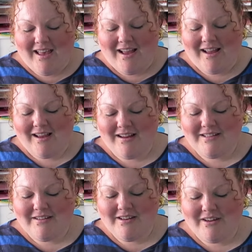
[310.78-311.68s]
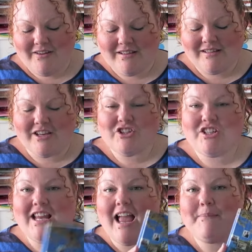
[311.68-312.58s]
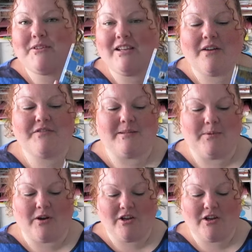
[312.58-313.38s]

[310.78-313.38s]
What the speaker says: I don't know. It's like, she absolutely loves this book,